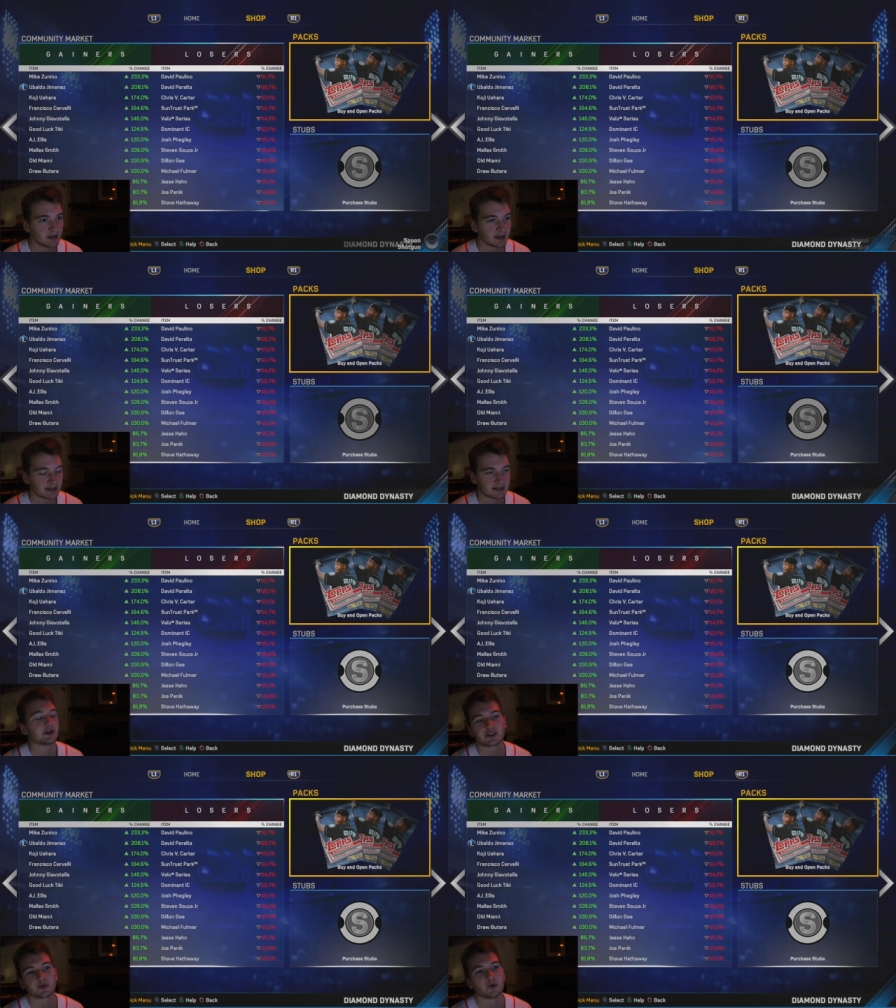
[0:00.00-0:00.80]
that
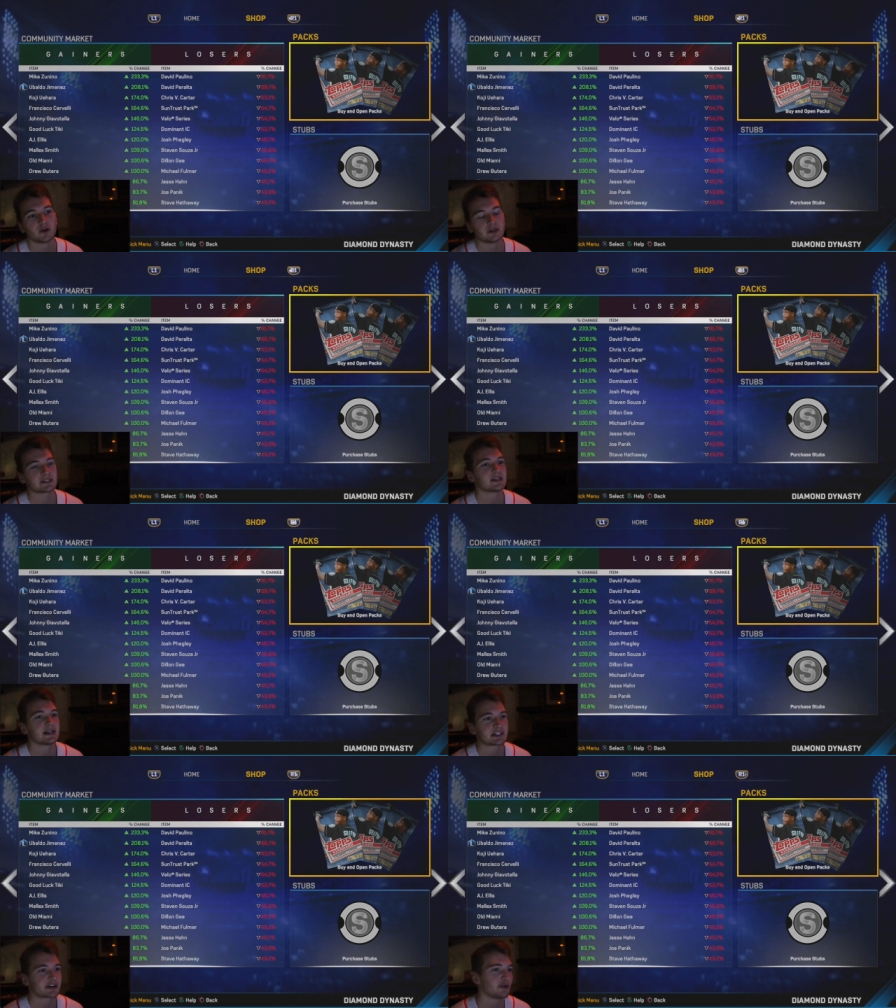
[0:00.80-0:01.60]
ritual
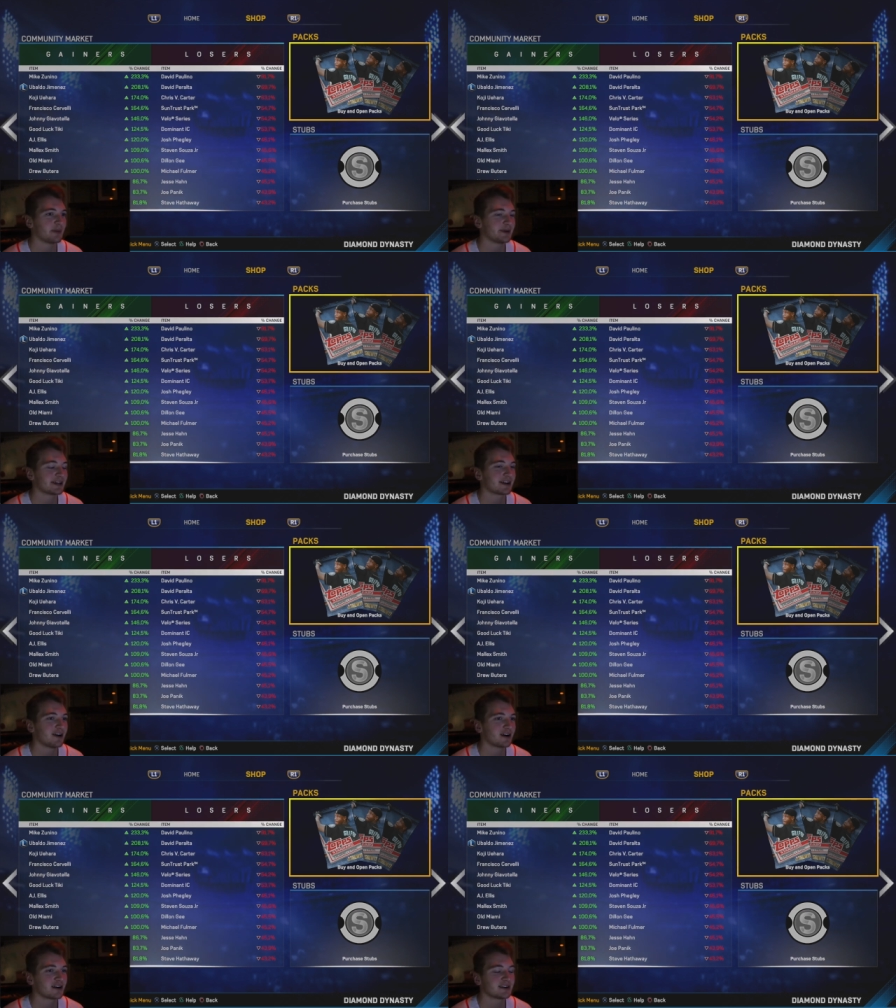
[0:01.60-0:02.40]
slash equipment
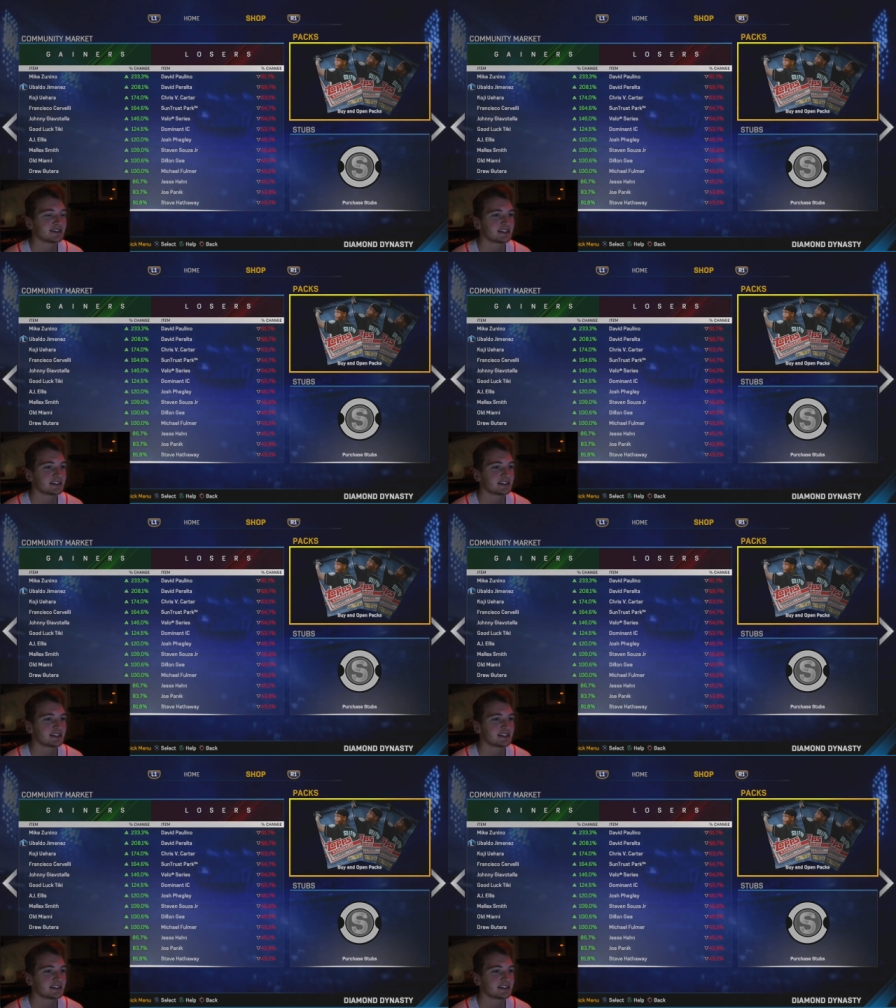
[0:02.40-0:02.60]
card.